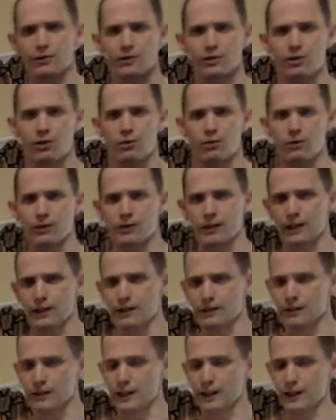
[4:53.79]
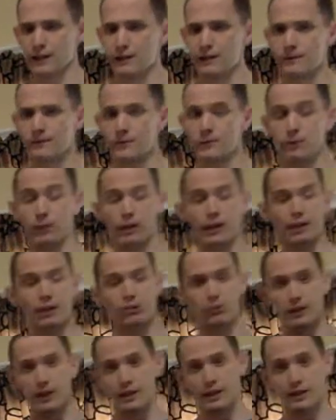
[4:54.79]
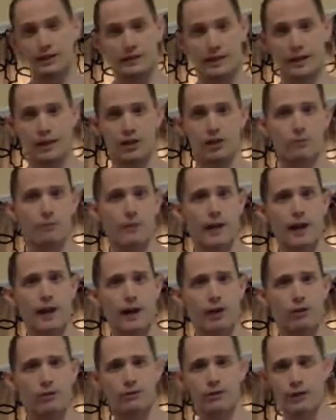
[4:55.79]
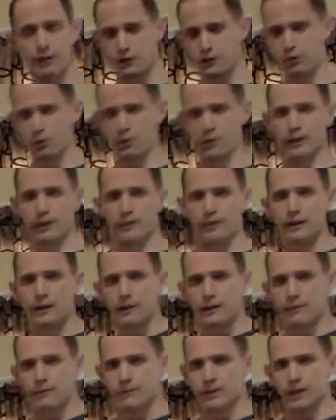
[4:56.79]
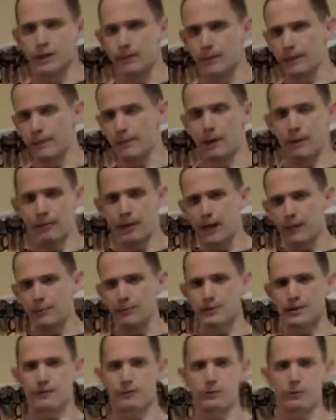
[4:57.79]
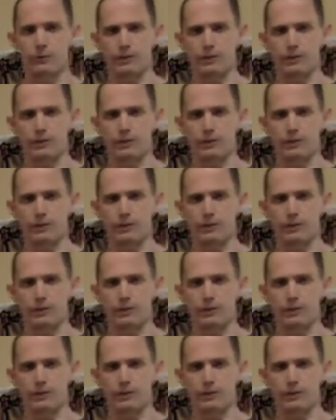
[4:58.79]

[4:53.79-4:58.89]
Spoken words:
total at the end of the day. So I can go get it and take it home now and enjoy it and make my payments every